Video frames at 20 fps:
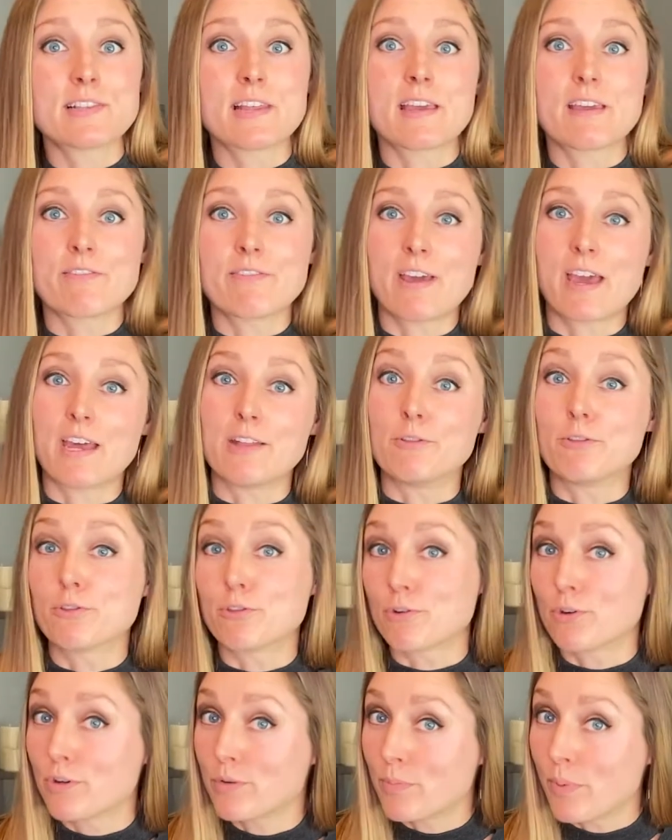They have had
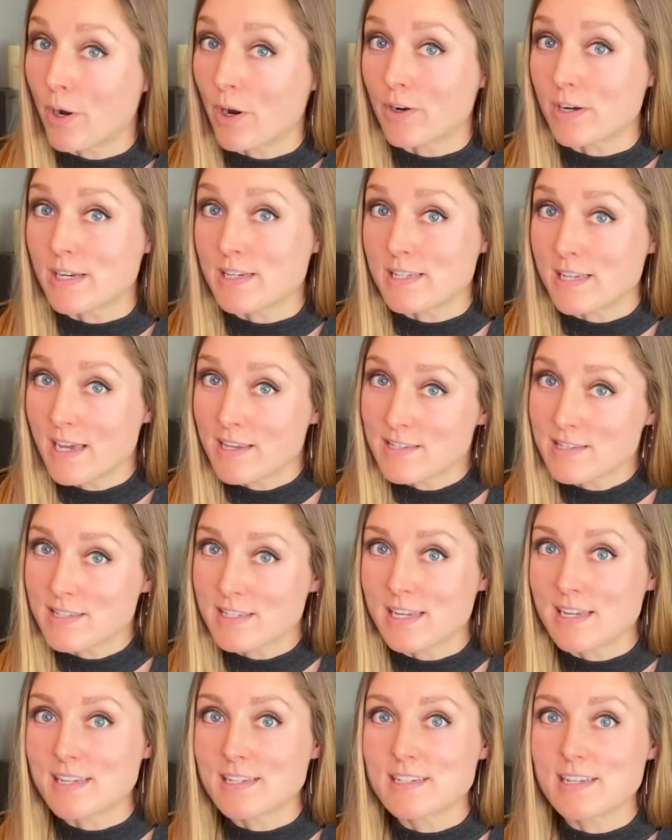third-party
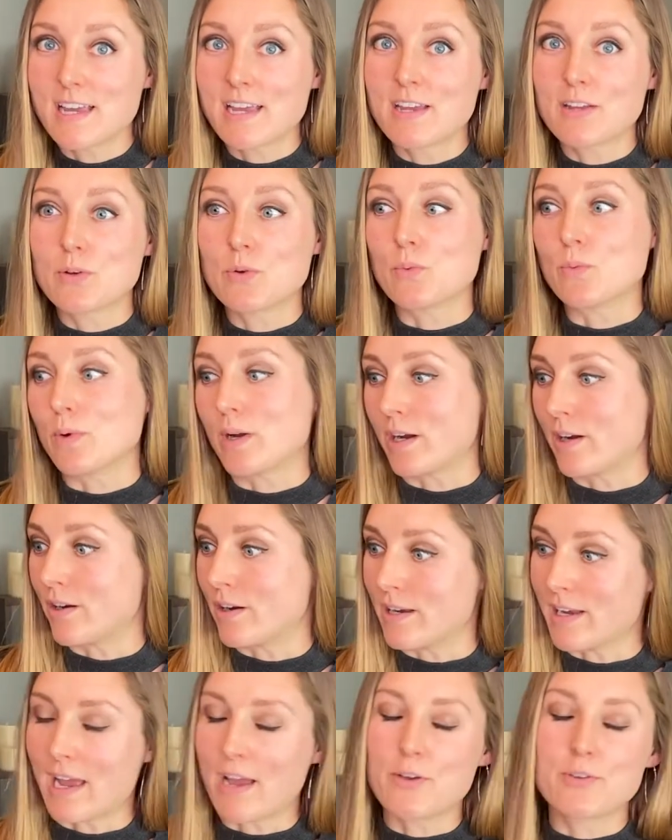testing done where
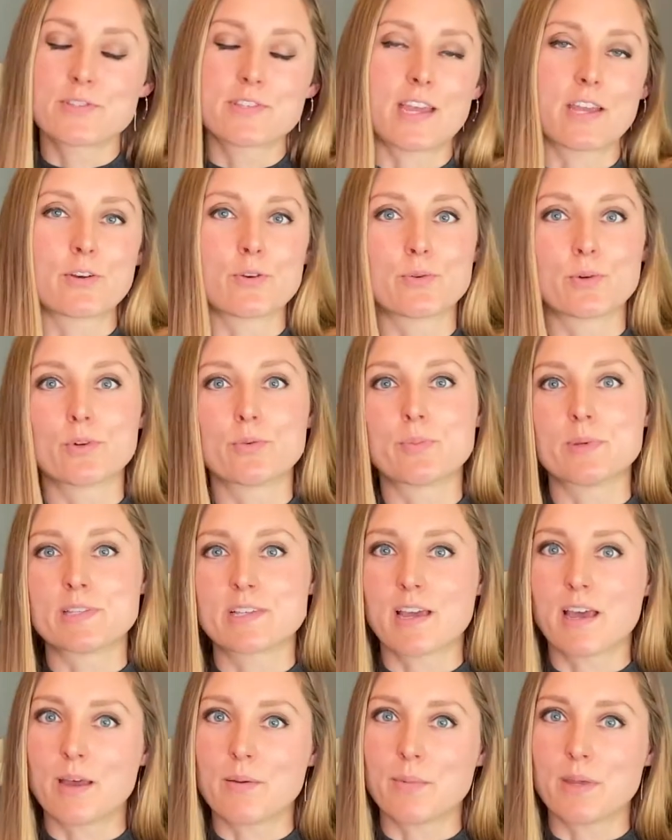an outside group
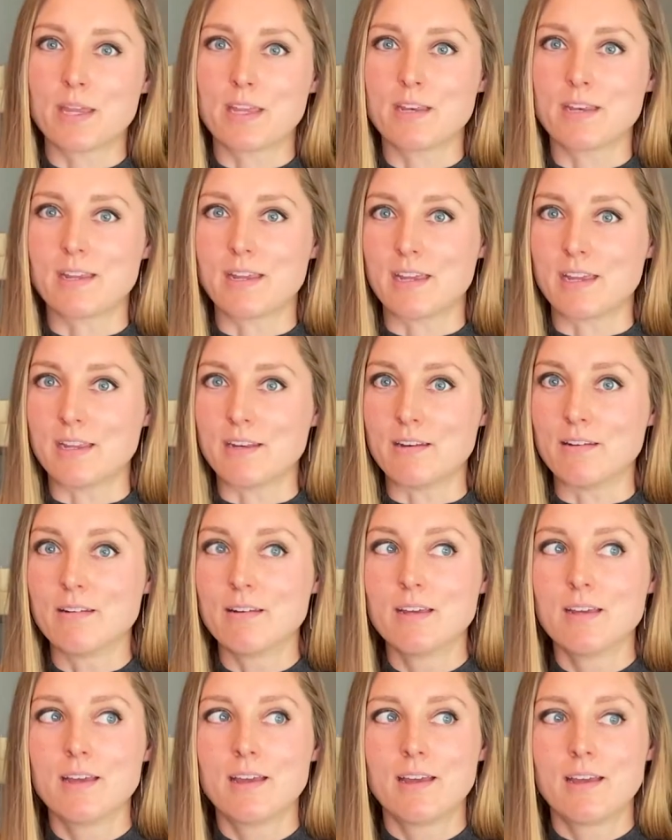has come in
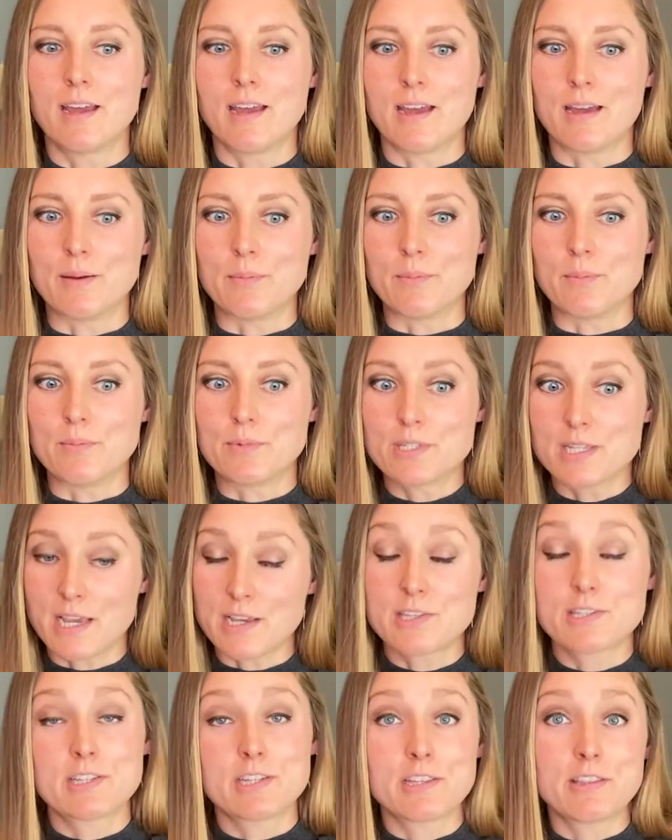and
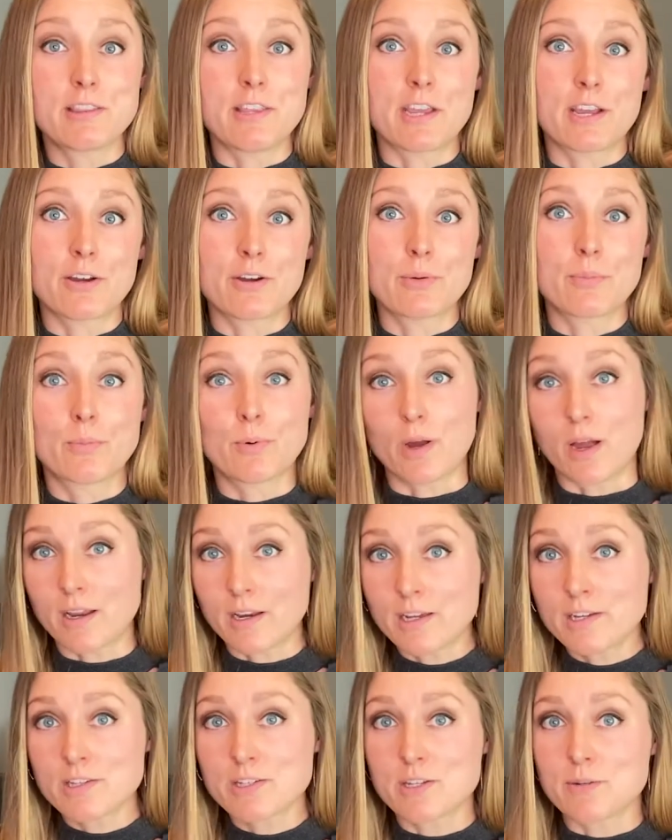tested their
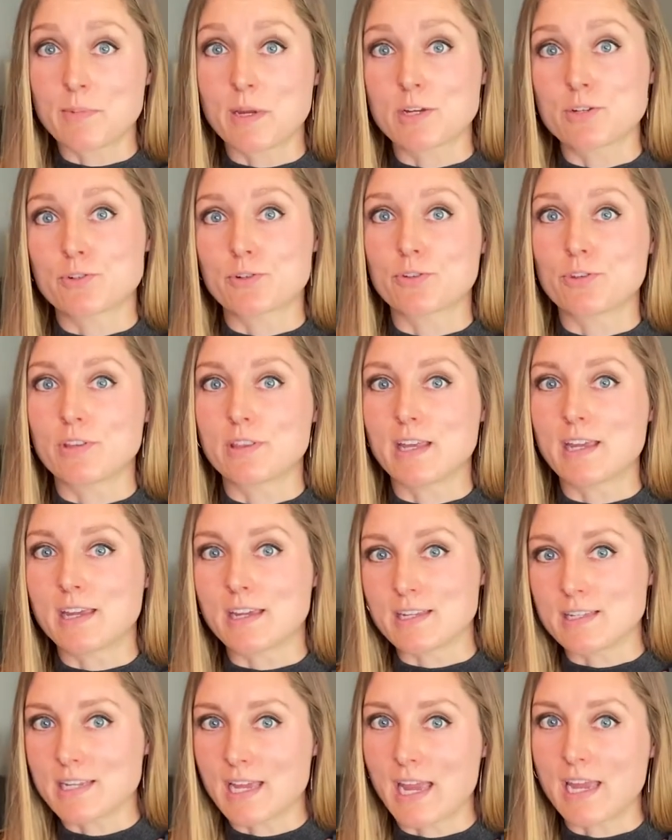products to make sure that they
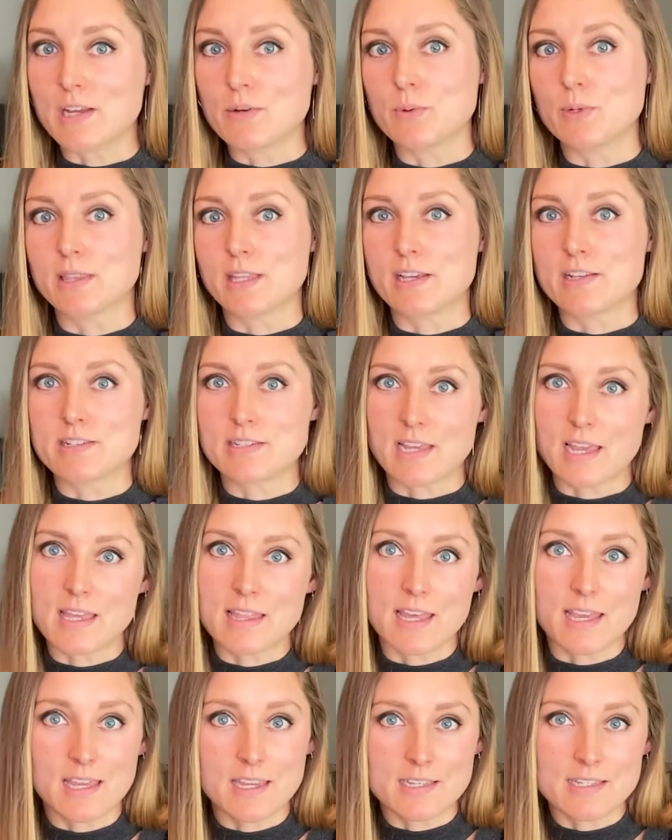contain what they say
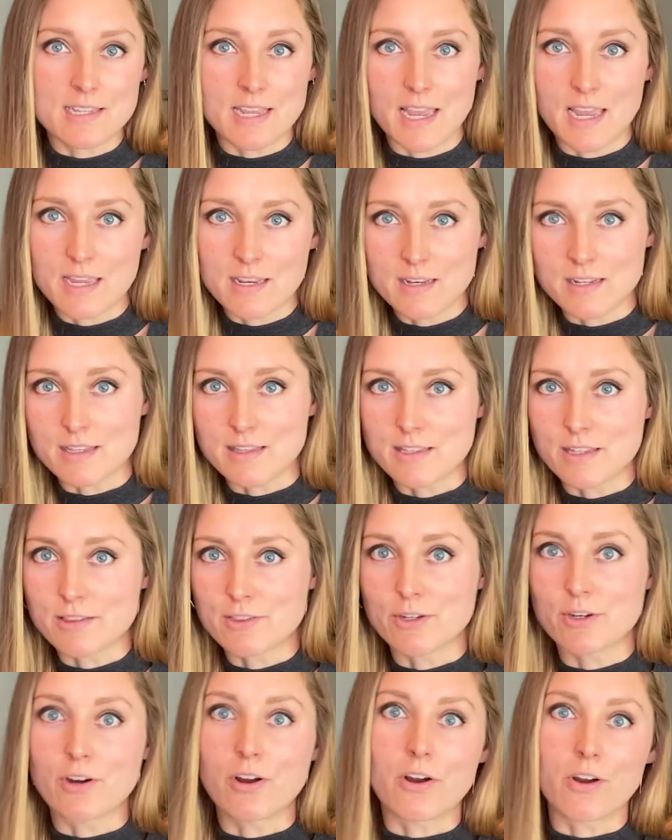they contain and that
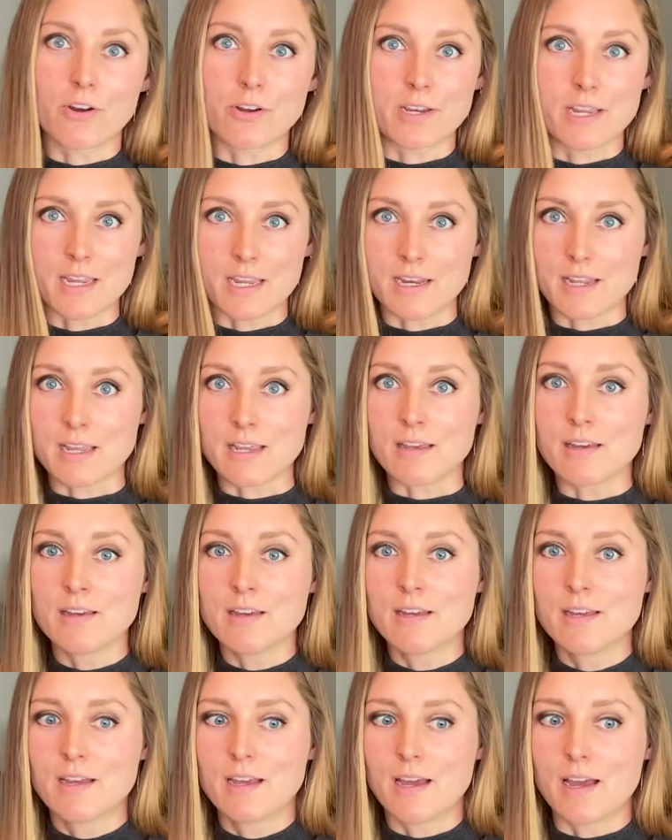there aren't any
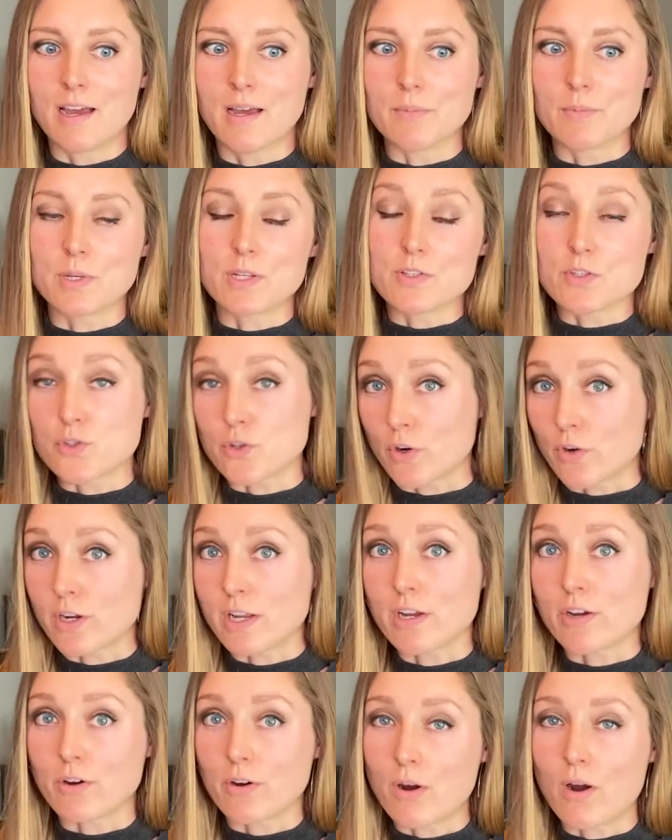
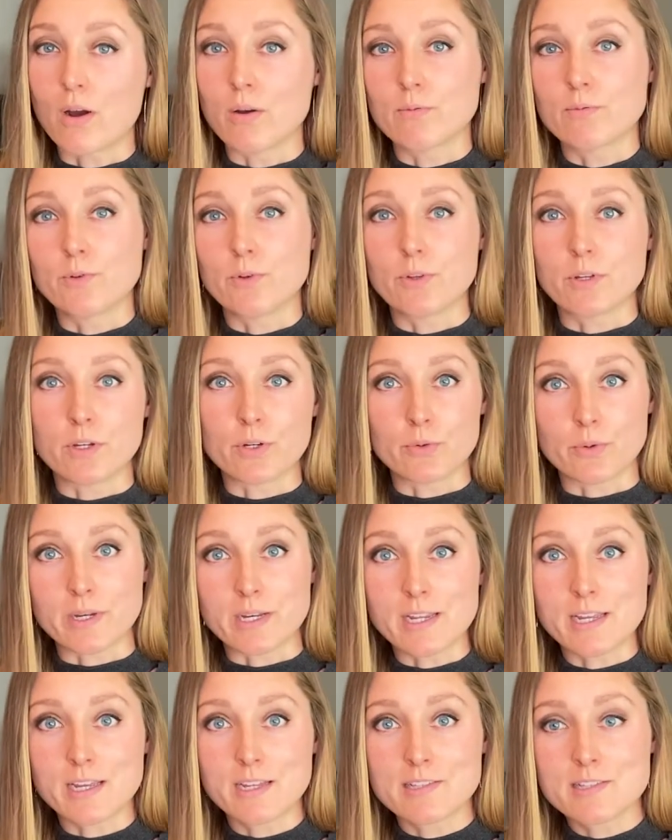concerning or harmful
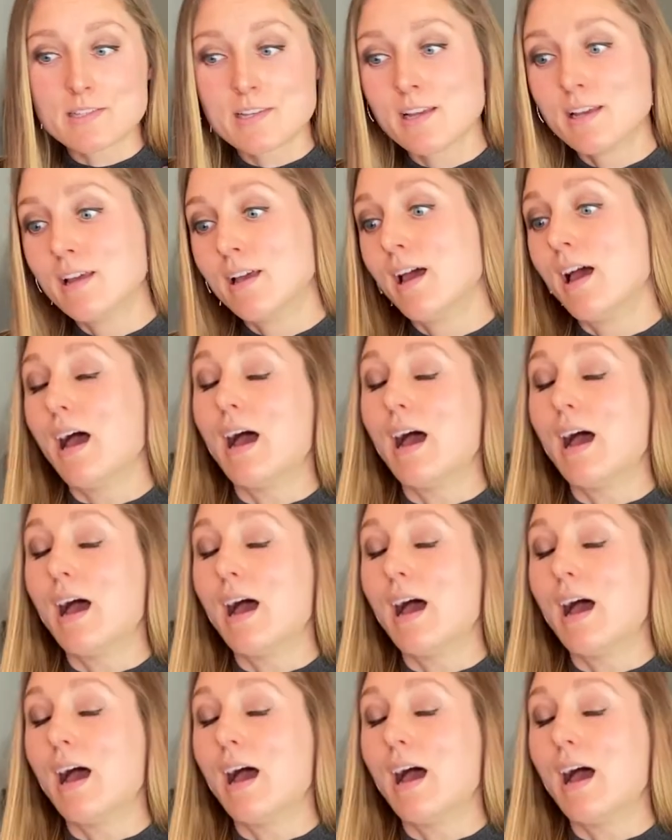ingredients.